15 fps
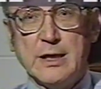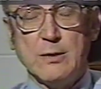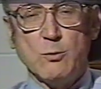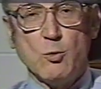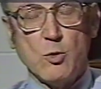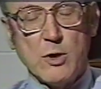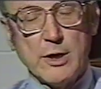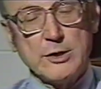and
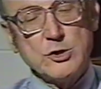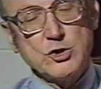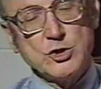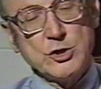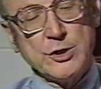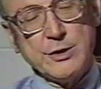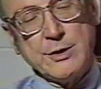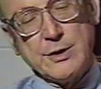watch
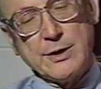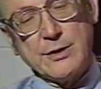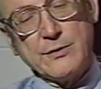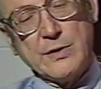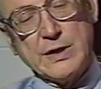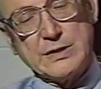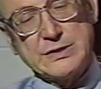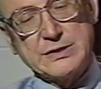how
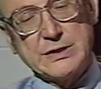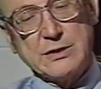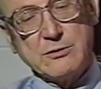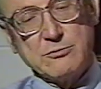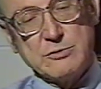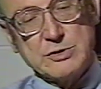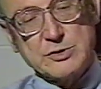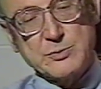that cell
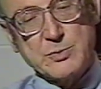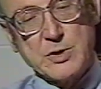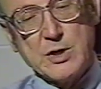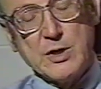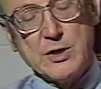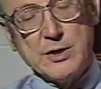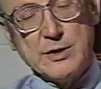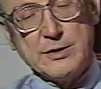
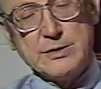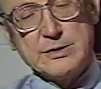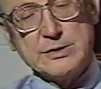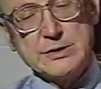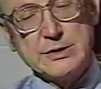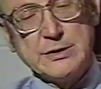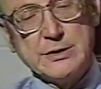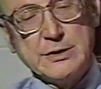responds
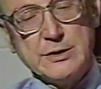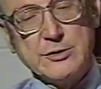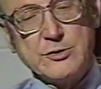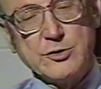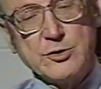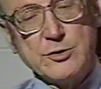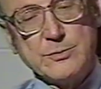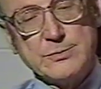in
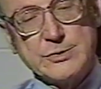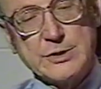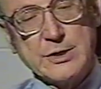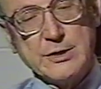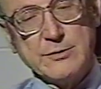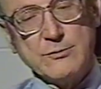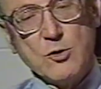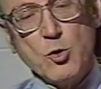terms
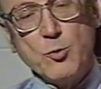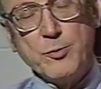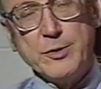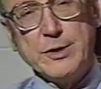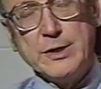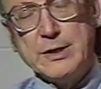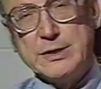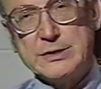of
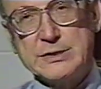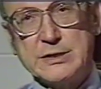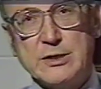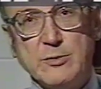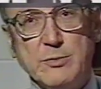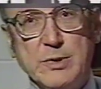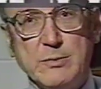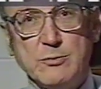opening its
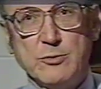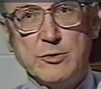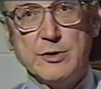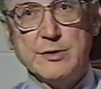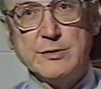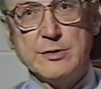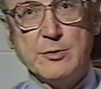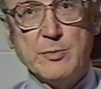cell membrane
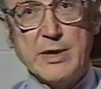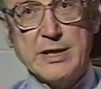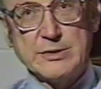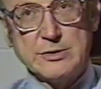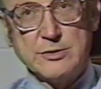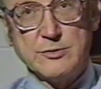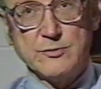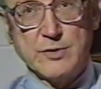to the
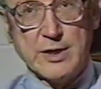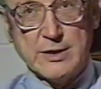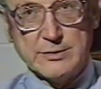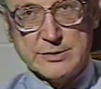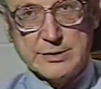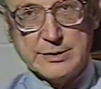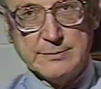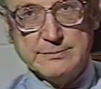passage of
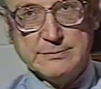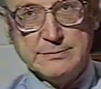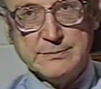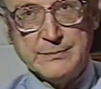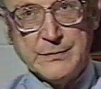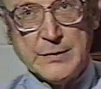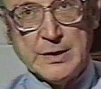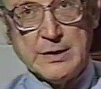calcium.
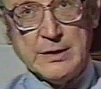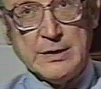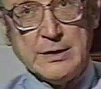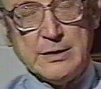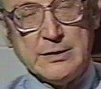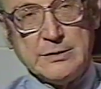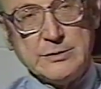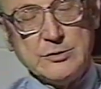
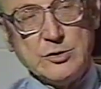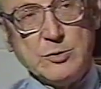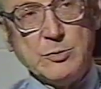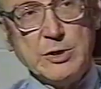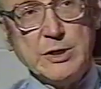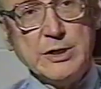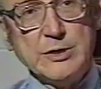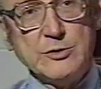So you can
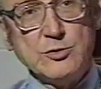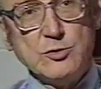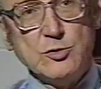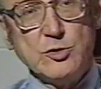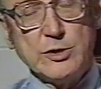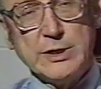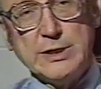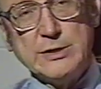begin to
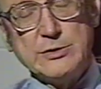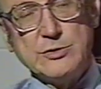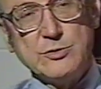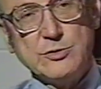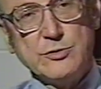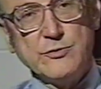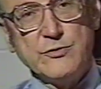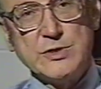look
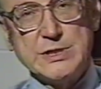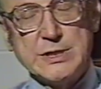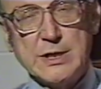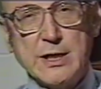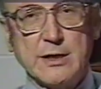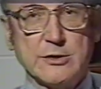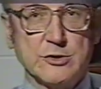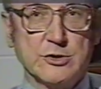into the
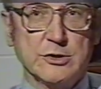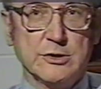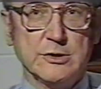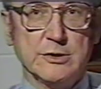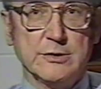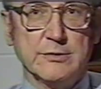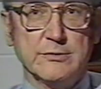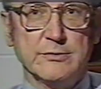
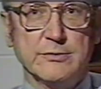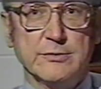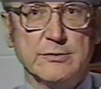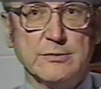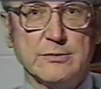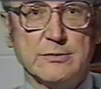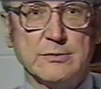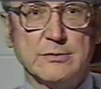physiology
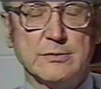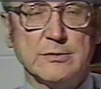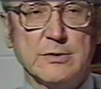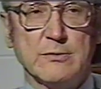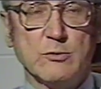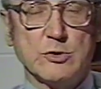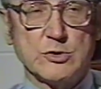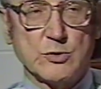of
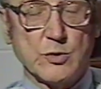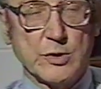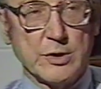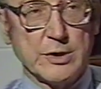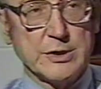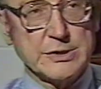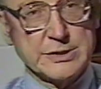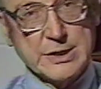what's going
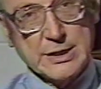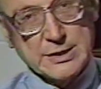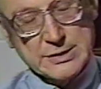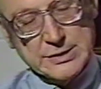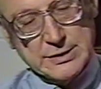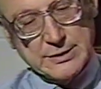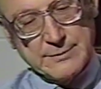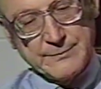on inside a
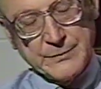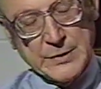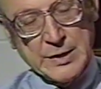cell.